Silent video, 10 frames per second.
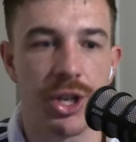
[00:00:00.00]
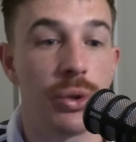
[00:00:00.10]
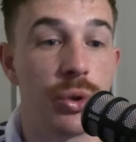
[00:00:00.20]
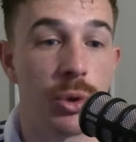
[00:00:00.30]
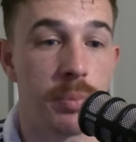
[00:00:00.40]
You
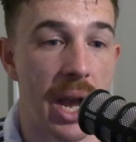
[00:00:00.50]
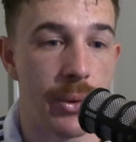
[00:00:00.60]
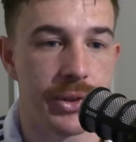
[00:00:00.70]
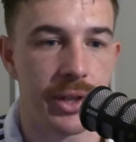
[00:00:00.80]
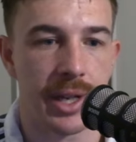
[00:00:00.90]
know, George
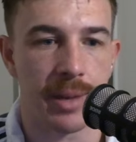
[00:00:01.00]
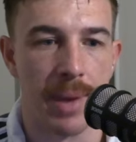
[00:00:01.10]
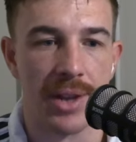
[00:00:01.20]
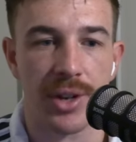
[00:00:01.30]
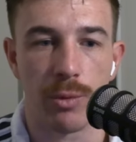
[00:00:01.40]
Bowers in there,
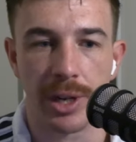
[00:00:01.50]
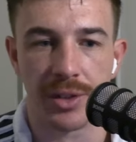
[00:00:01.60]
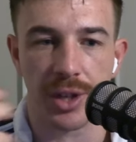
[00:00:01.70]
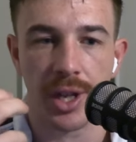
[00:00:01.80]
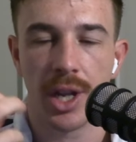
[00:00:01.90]
Marcel
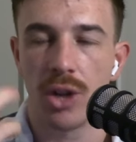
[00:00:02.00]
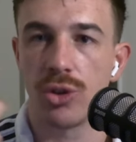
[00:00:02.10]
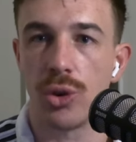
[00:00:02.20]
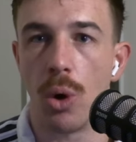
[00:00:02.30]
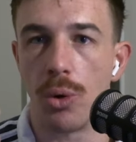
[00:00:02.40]
Renata,
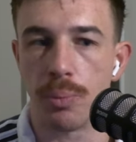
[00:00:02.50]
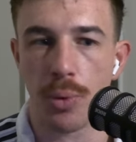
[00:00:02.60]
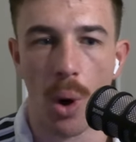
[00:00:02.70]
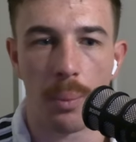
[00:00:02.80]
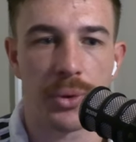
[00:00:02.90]
two older
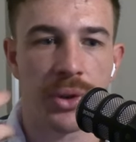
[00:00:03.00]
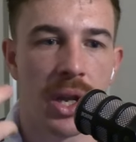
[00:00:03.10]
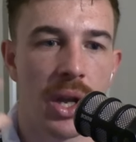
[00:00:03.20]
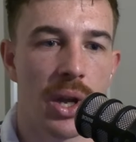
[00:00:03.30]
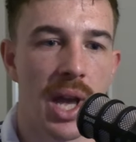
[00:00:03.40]
props
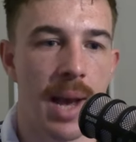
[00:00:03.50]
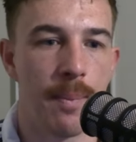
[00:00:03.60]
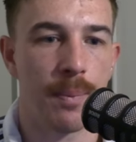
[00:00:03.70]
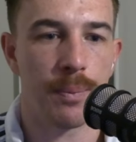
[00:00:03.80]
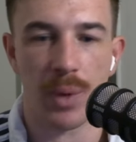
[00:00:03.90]

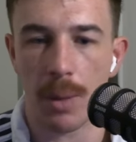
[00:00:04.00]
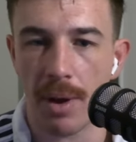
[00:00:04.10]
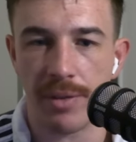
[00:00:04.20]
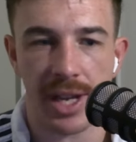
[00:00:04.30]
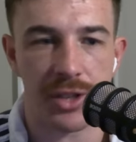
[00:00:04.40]
um,
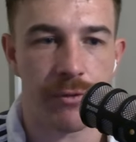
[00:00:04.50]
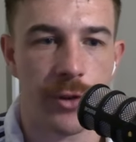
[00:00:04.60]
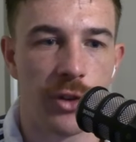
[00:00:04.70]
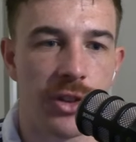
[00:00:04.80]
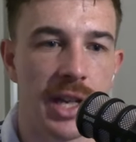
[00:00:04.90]
above the age of
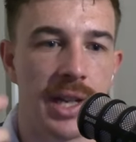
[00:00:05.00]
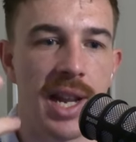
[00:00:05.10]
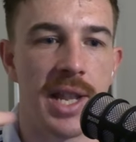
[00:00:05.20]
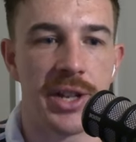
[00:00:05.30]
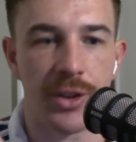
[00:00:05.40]

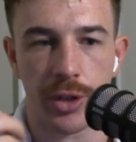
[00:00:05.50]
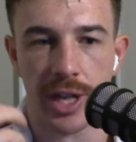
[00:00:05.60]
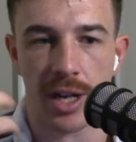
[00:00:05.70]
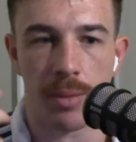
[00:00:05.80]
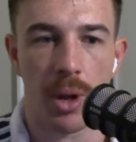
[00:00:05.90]
thirty, and then you've got
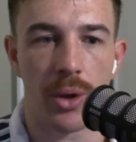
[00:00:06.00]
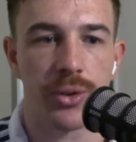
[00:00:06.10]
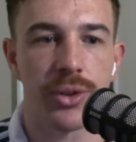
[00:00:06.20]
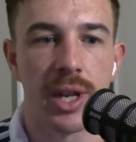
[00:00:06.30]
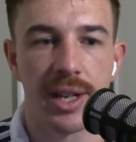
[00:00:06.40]
the younger
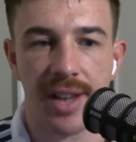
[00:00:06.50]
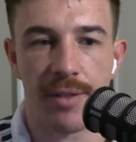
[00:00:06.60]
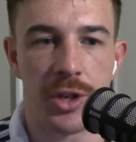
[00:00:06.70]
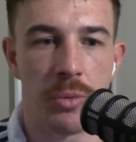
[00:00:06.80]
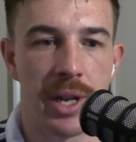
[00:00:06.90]
blokes:
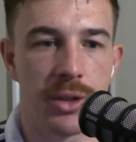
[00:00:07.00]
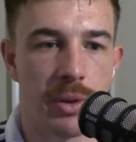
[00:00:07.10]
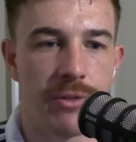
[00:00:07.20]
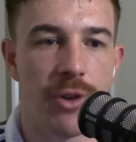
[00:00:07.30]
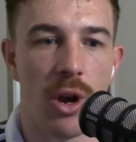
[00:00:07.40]
Xavier Numia,
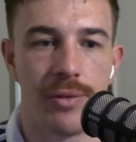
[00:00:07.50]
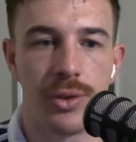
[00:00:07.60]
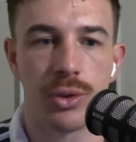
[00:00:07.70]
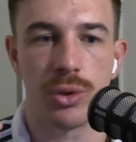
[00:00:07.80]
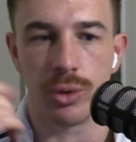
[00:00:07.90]
twenty-five,
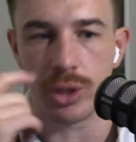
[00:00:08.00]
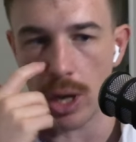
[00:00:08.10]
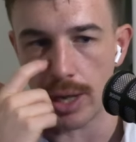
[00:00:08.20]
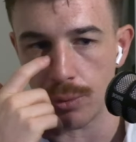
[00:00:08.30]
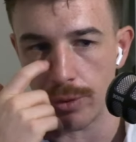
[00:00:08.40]
George
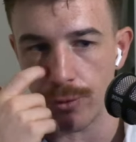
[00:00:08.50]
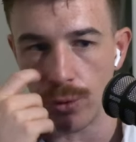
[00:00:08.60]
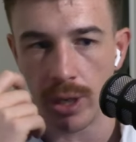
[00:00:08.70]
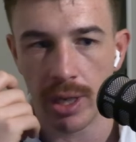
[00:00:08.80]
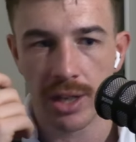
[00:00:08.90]
Dyer,
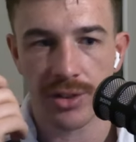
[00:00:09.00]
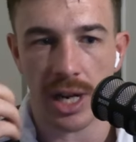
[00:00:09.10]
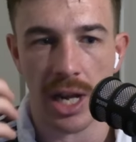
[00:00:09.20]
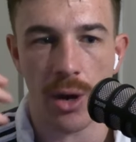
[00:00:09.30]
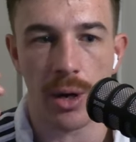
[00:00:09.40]
twenty-four,
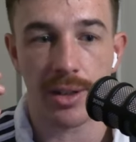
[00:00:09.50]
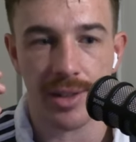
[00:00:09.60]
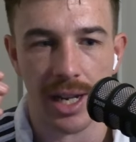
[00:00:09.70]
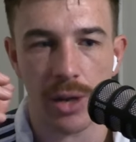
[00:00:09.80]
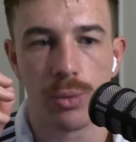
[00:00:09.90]
Salau
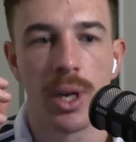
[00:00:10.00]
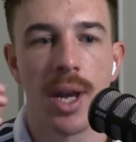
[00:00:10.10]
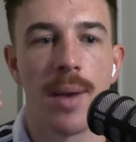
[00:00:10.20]
Salau